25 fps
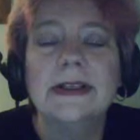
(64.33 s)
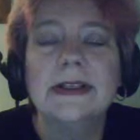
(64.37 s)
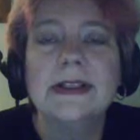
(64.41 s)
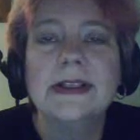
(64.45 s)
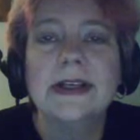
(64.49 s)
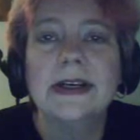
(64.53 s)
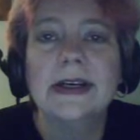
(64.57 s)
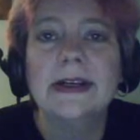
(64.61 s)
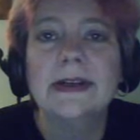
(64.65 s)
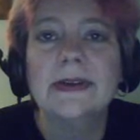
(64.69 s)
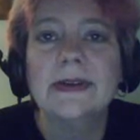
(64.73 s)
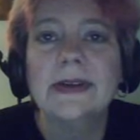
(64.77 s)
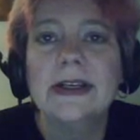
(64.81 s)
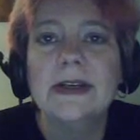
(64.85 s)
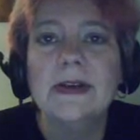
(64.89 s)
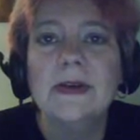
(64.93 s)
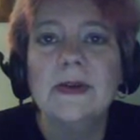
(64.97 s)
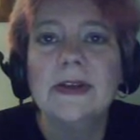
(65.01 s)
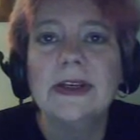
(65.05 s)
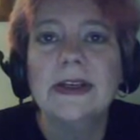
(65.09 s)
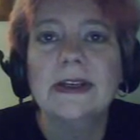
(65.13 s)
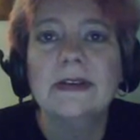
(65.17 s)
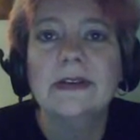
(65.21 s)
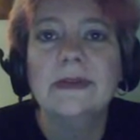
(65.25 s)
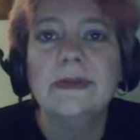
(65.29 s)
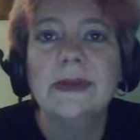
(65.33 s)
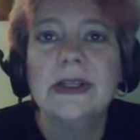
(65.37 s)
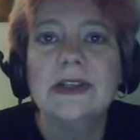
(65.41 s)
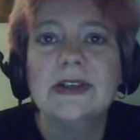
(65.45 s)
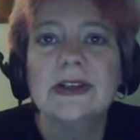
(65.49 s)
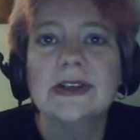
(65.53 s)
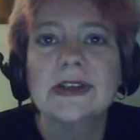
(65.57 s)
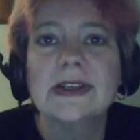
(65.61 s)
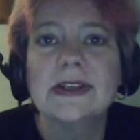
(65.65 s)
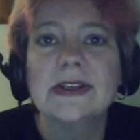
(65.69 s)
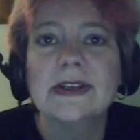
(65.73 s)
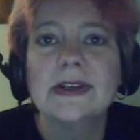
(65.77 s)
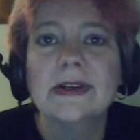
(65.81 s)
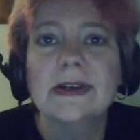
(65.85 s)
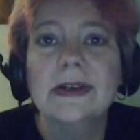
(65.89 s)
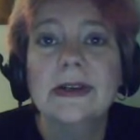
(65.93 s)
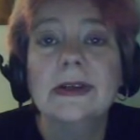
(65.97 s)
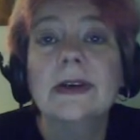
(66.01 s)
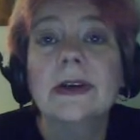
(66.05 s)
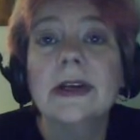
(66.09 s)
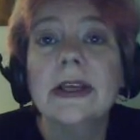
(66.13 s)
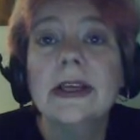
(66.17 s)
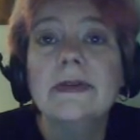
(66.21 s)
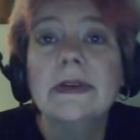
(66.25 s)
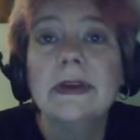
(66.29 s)
title that you think would be just as
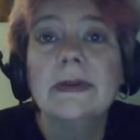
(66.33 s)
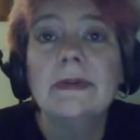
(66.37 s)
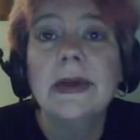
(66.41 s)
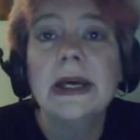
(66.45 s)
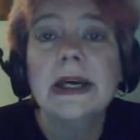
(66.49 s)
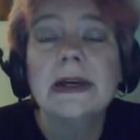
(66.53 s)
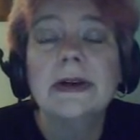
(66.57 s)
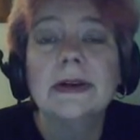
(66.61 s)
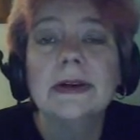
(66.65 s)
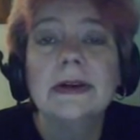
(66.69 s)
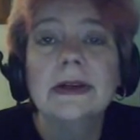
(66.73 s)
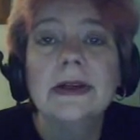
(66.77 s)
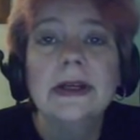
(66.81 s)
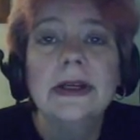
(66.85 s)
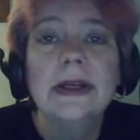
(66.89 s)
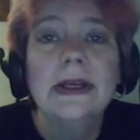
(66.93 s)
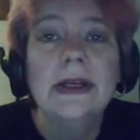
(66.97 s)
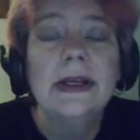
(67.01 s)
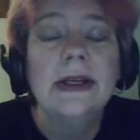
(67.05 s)
good or even better,